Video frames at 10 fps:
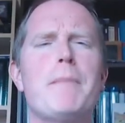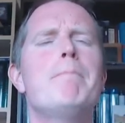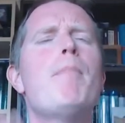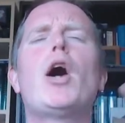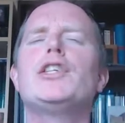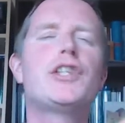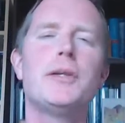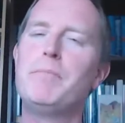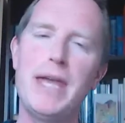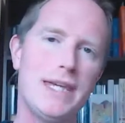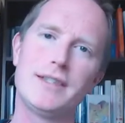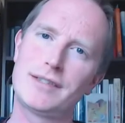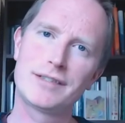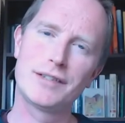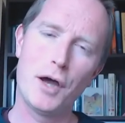mountain
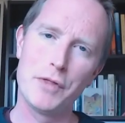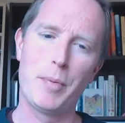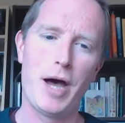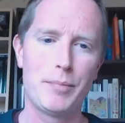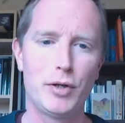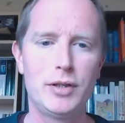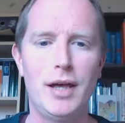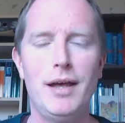peaks of the Bible.